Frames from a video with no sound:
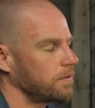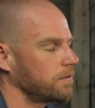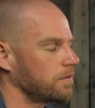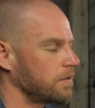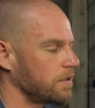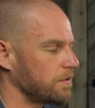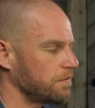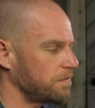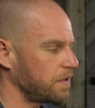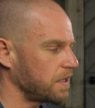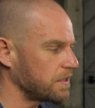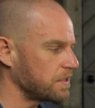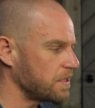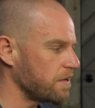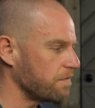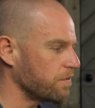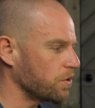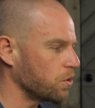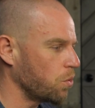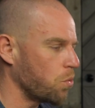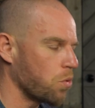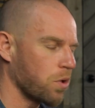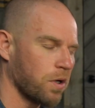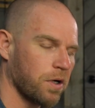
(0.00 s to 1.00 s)
if that's even
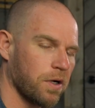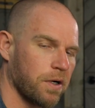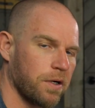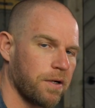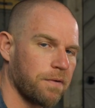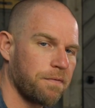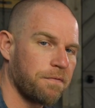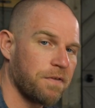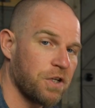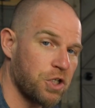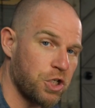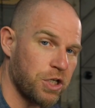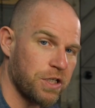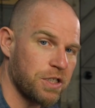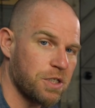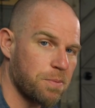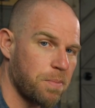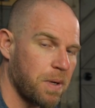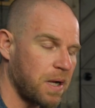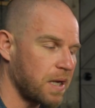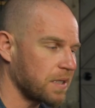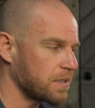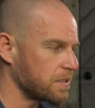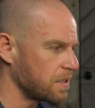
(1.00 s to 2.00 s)
a word, fishing
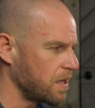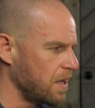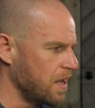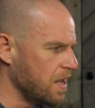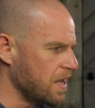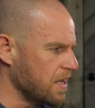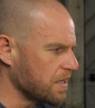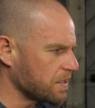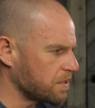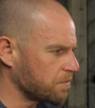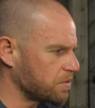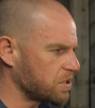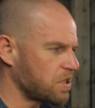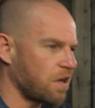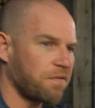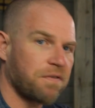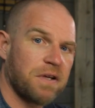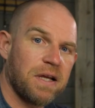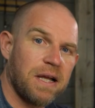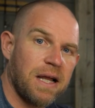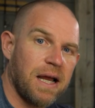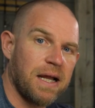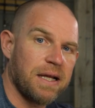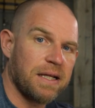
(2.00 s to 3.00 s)
spots, some stuff
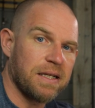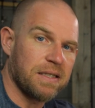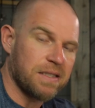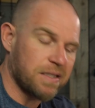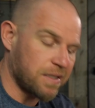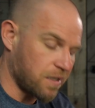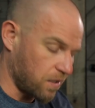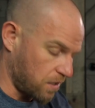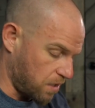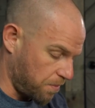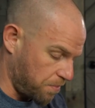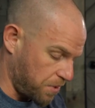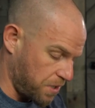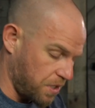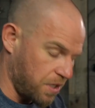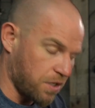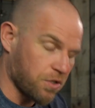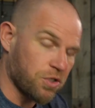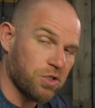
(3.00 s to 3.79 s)
can kind of get stuck up in here.